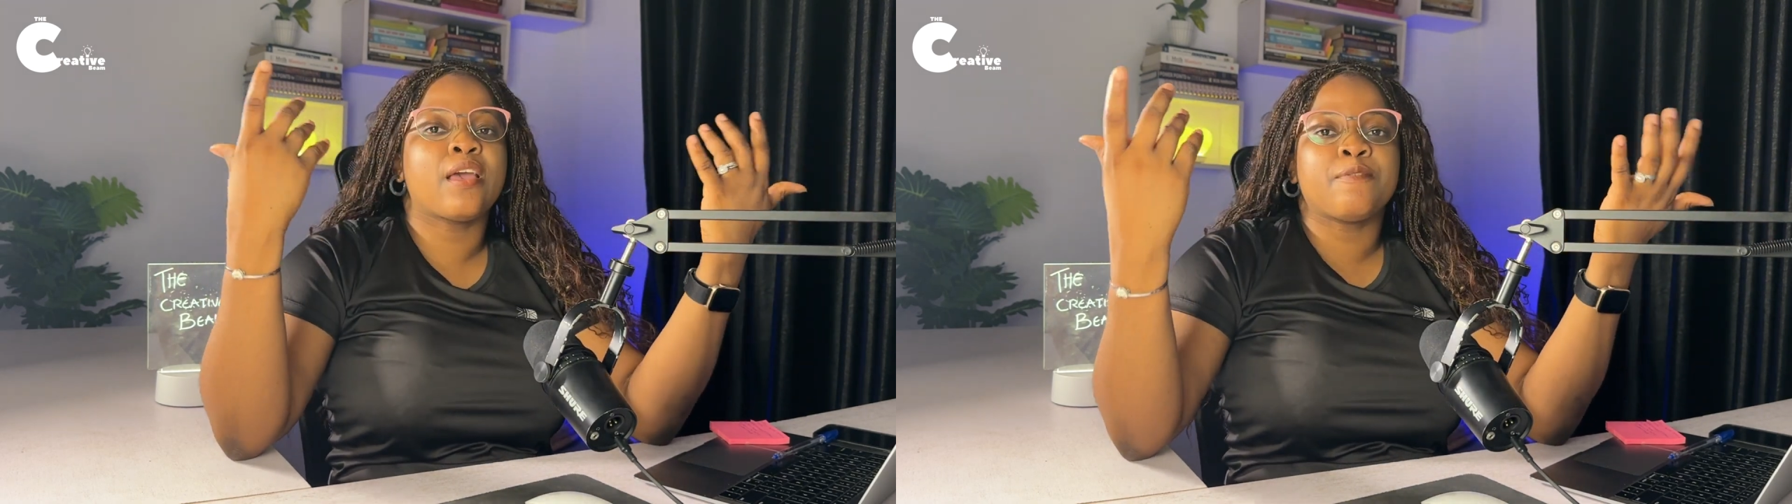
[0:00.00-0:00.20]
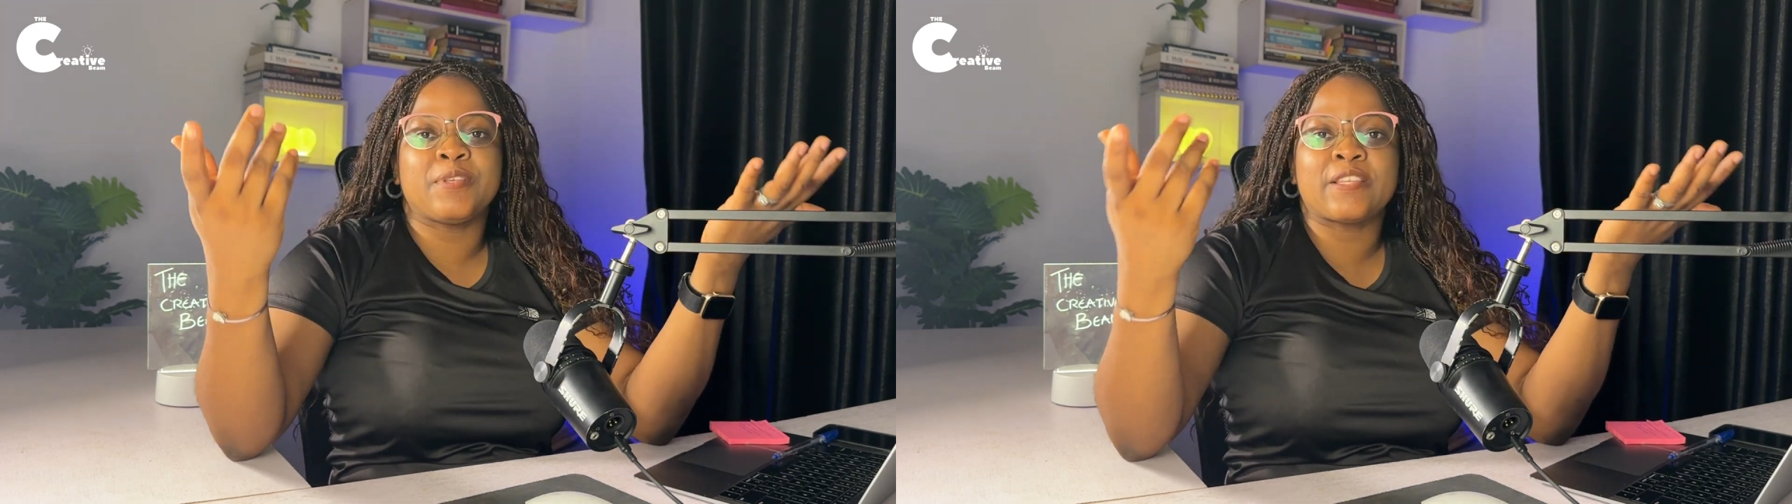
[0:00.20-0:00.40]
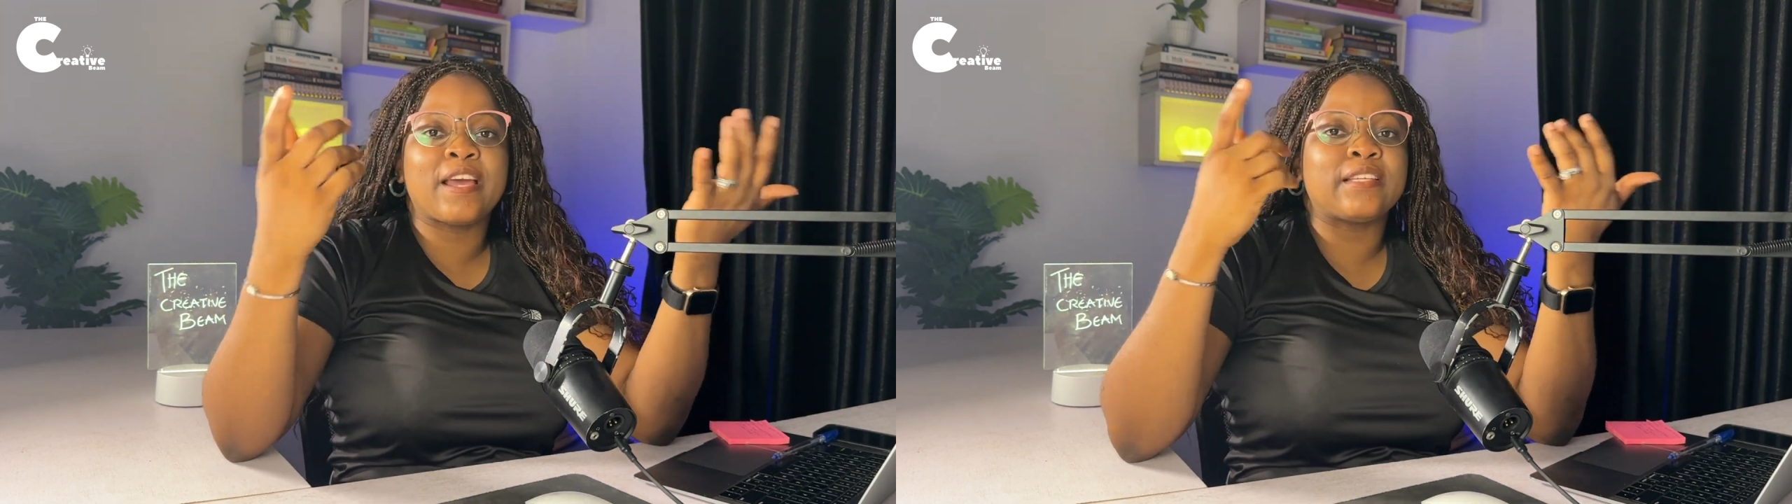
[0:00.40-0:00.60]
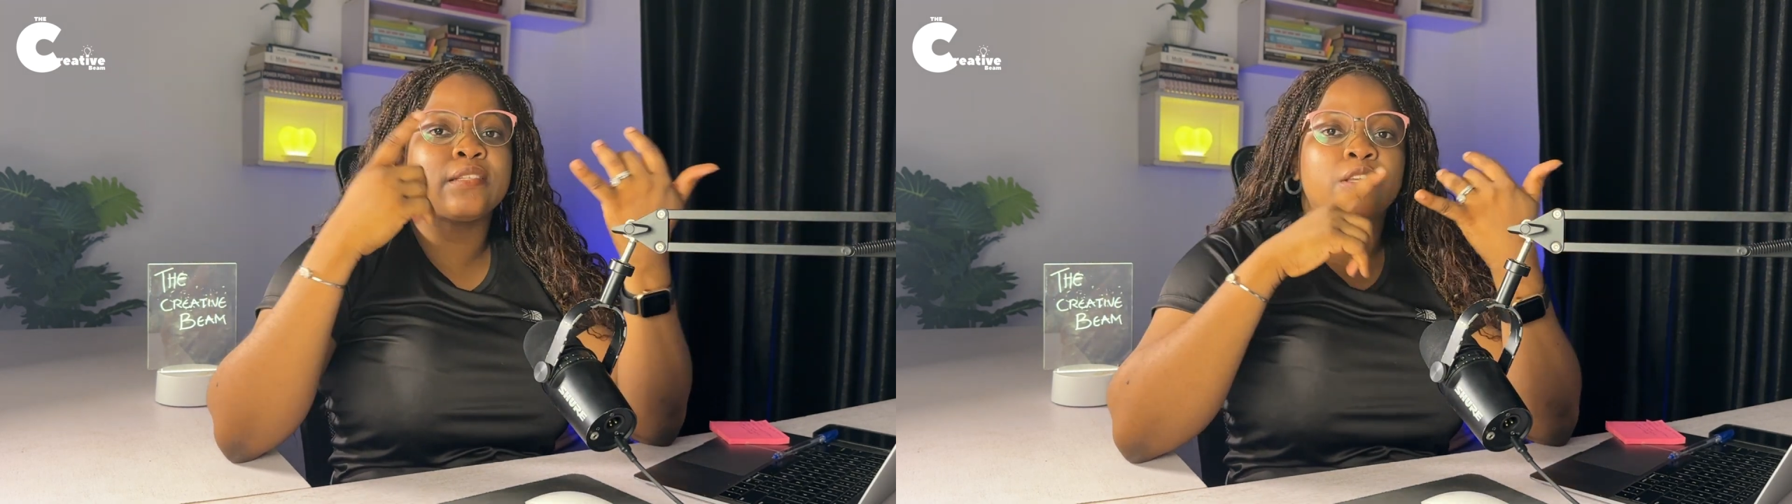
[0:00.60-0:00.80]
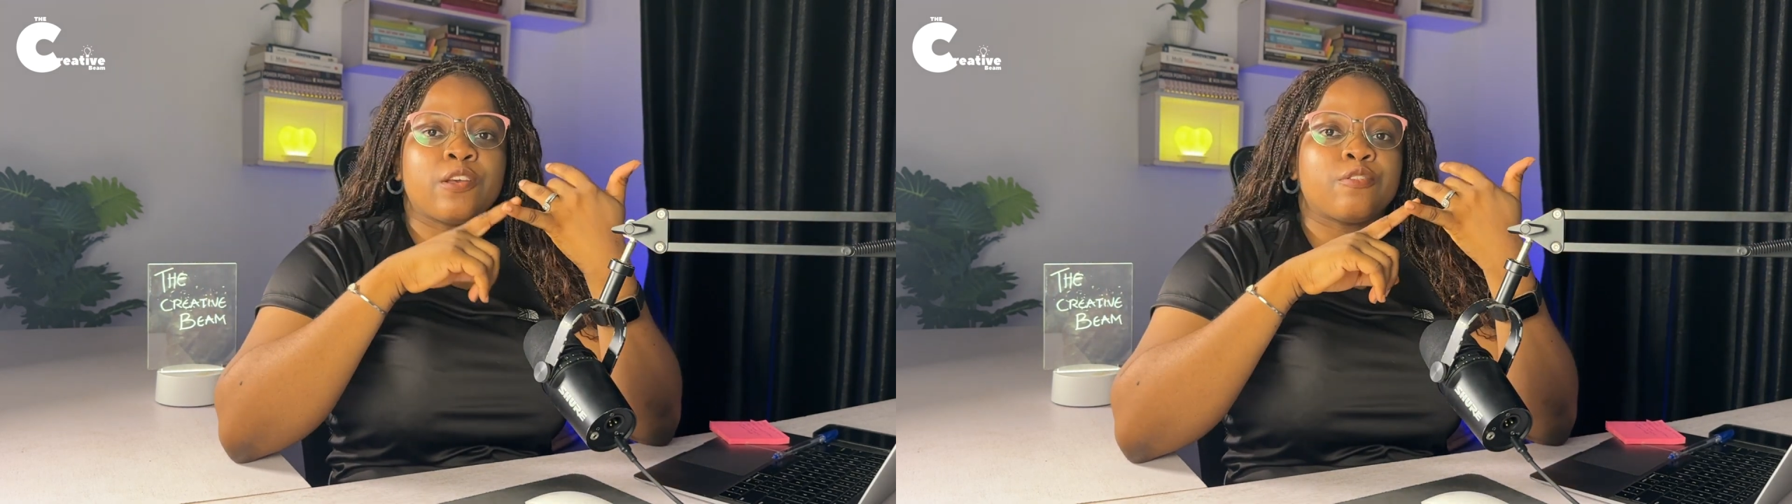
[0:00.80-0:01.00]

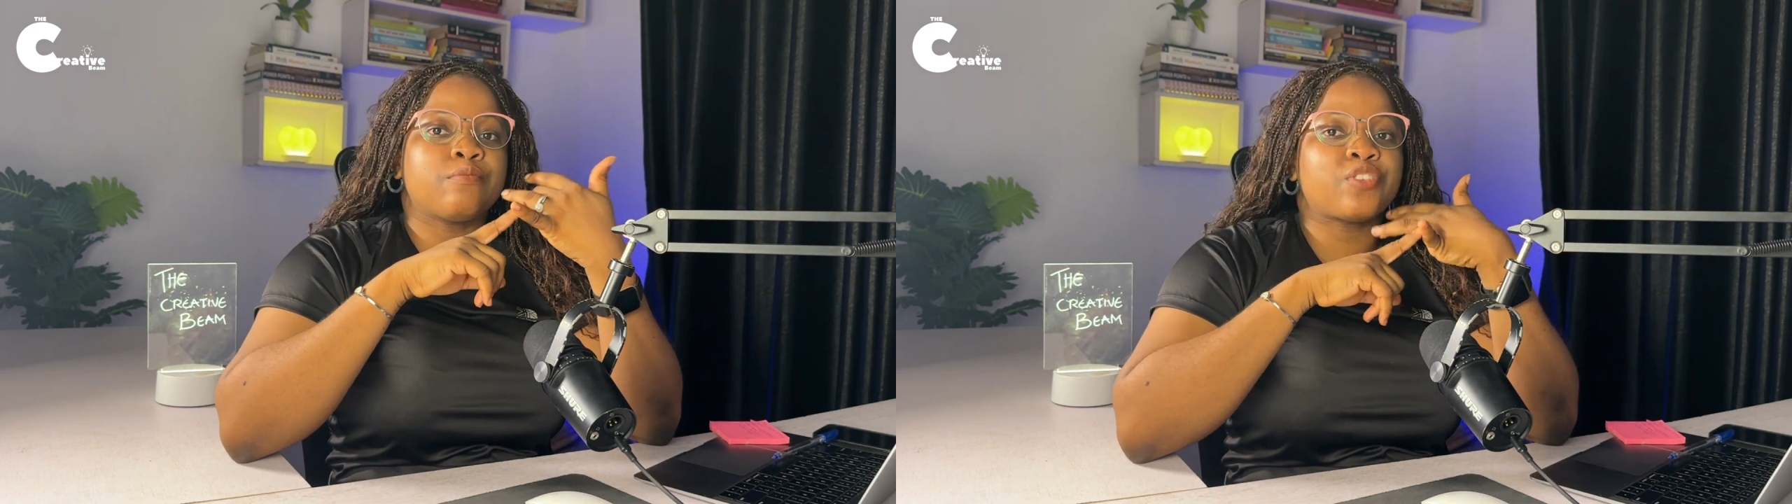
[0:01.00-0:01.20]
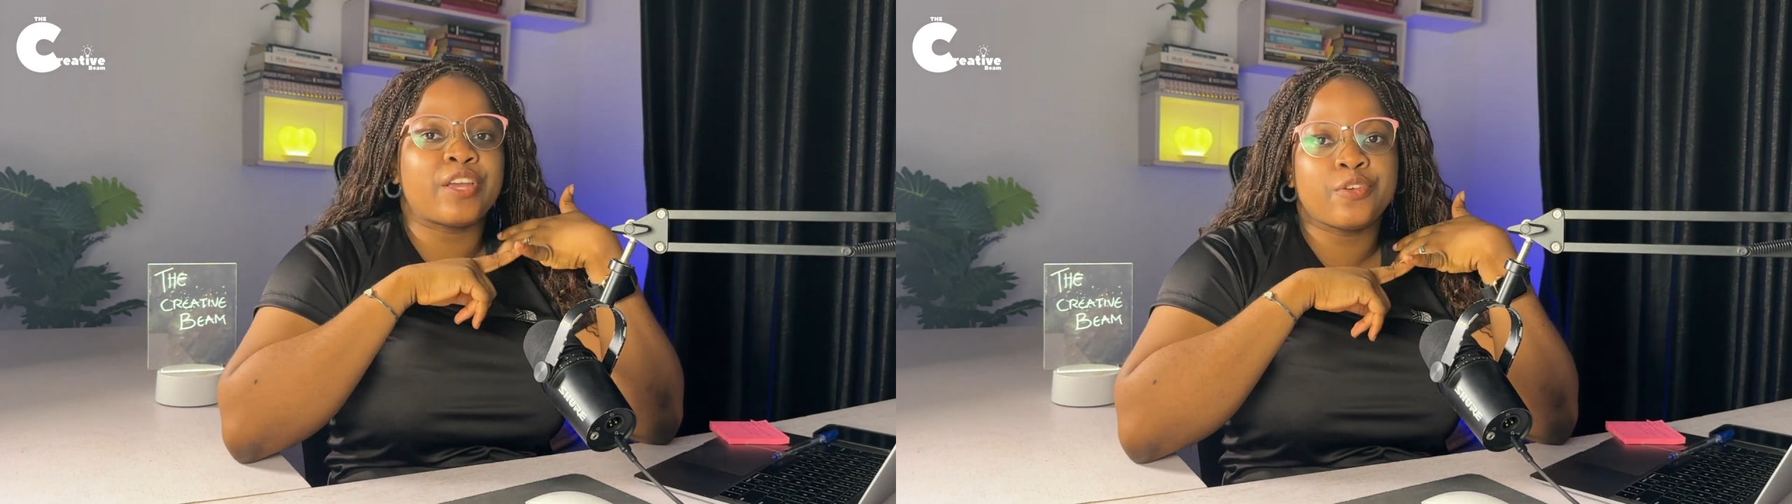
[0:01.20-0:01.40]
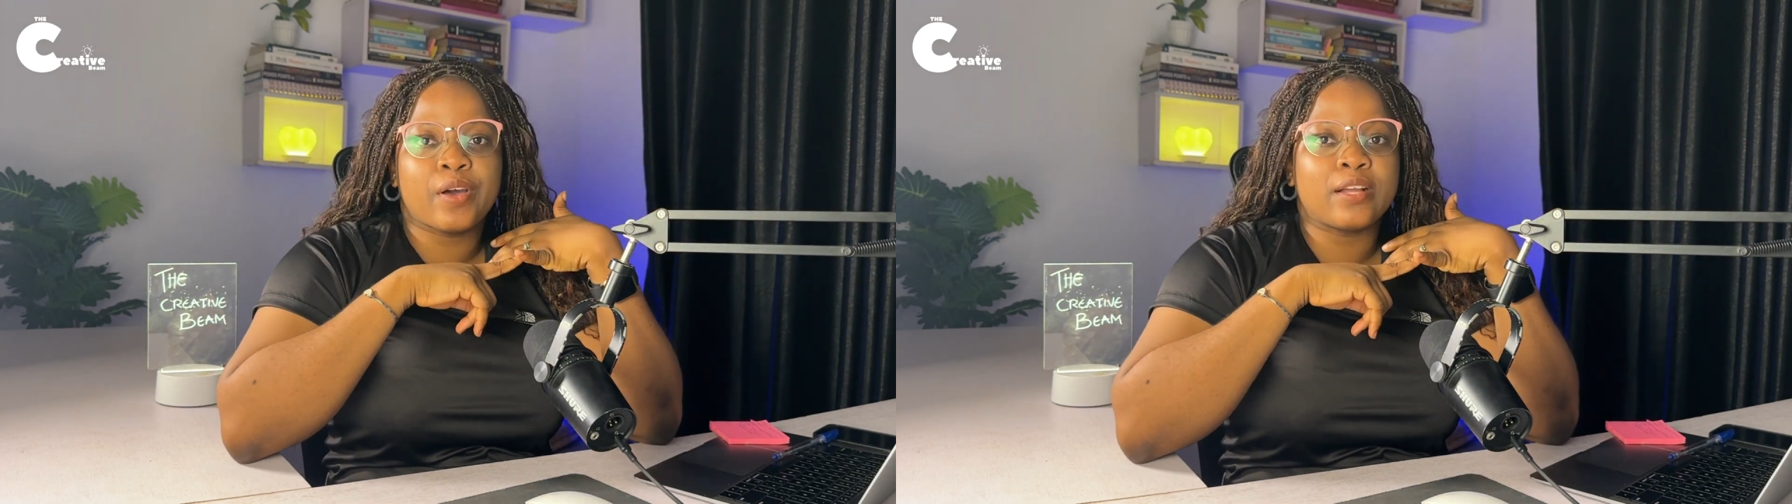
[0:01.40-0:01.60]
besides trying your